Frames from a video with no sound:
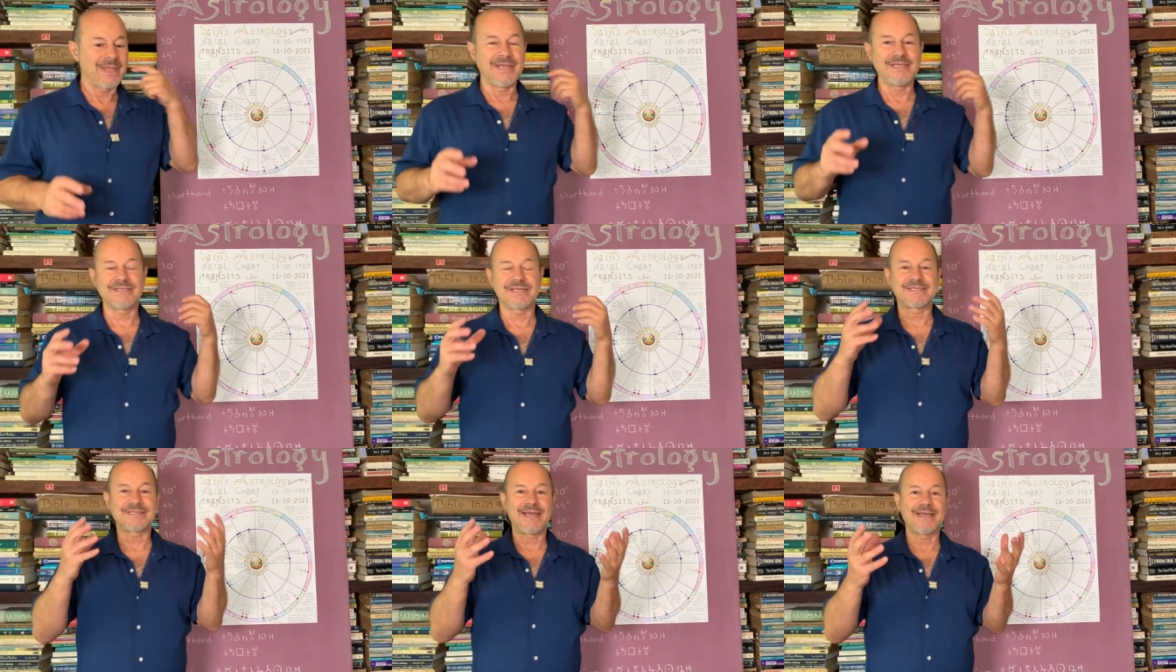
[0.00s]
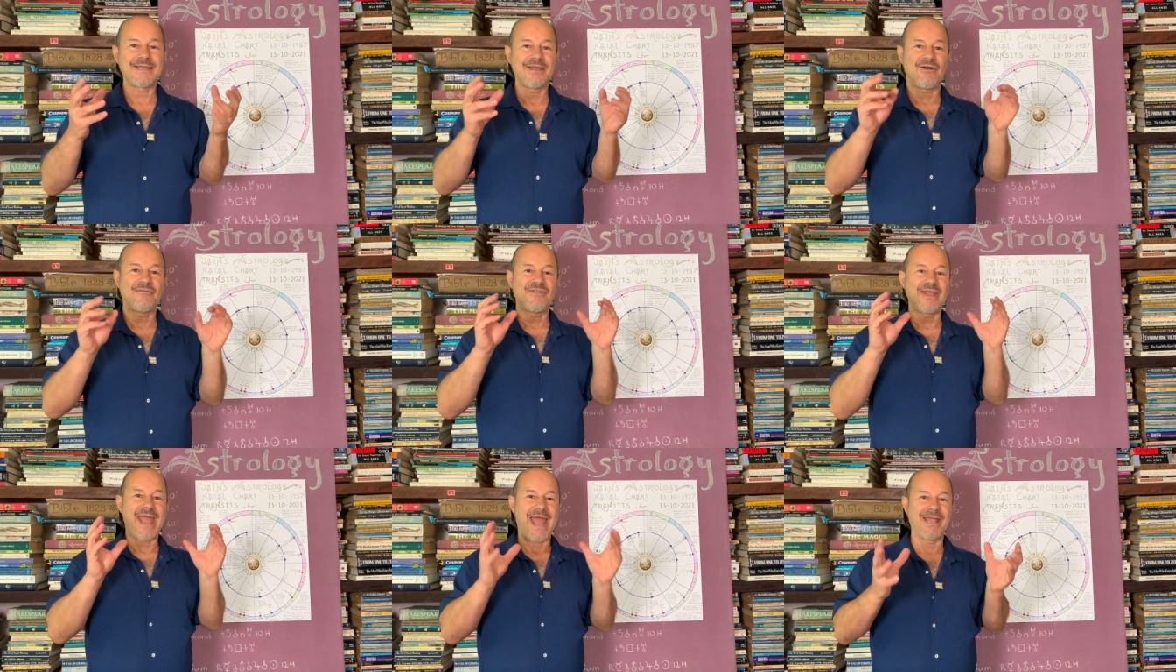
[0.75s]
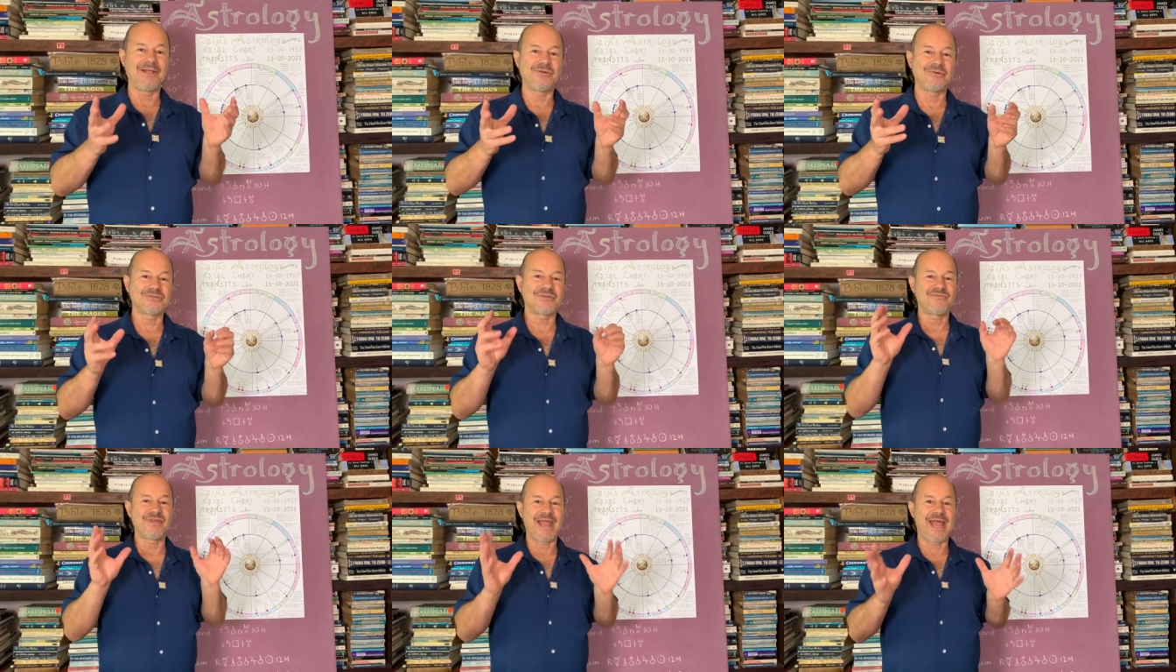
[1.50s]
is a study of the angles,
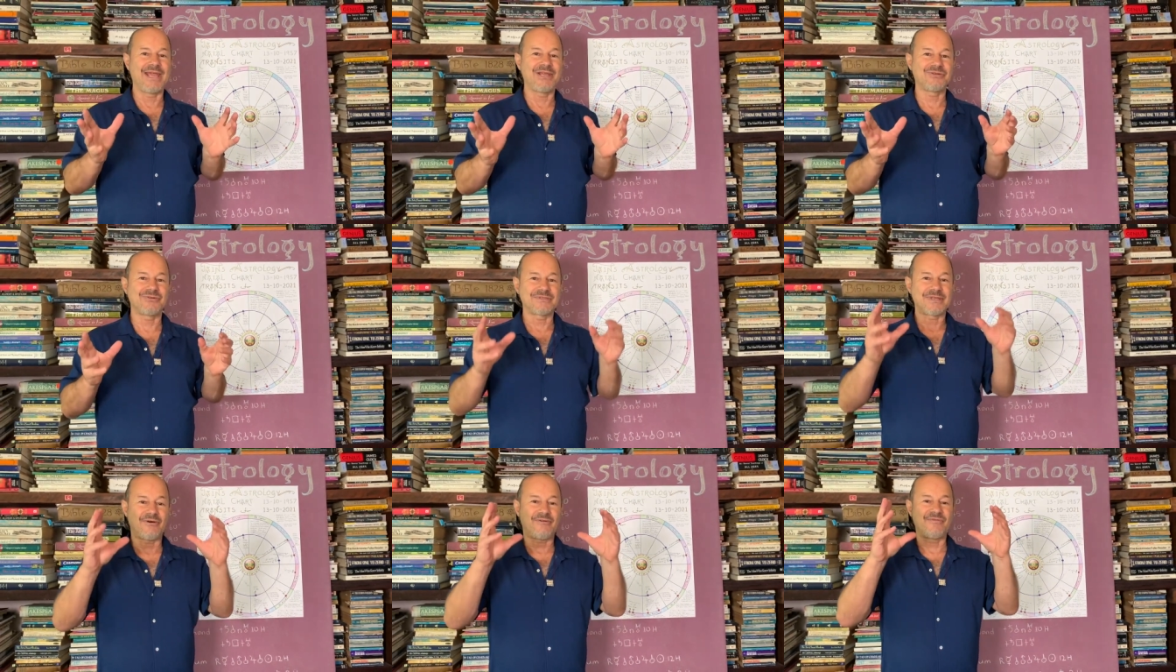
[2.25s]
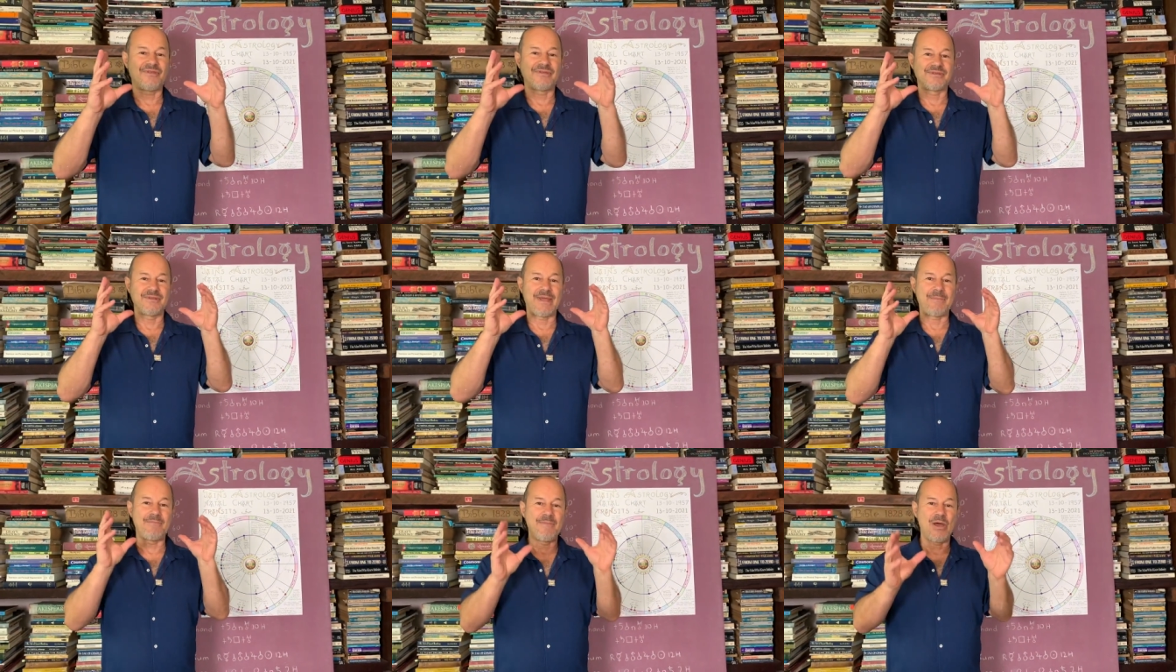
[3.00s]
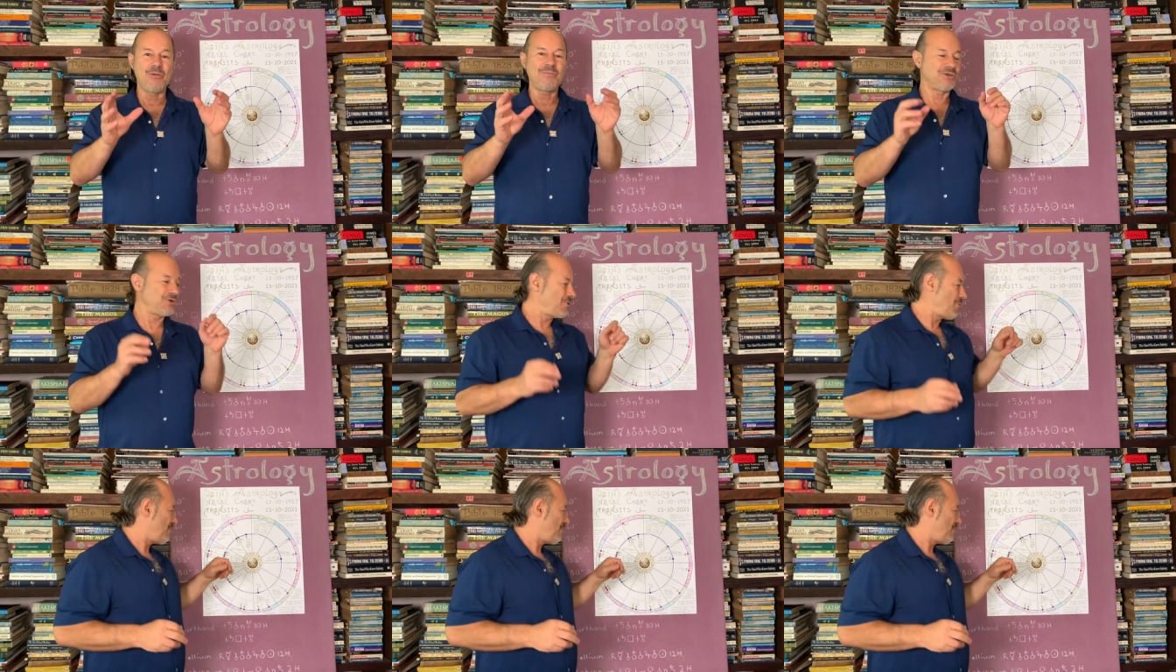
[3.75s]
of the angels, of the moment you were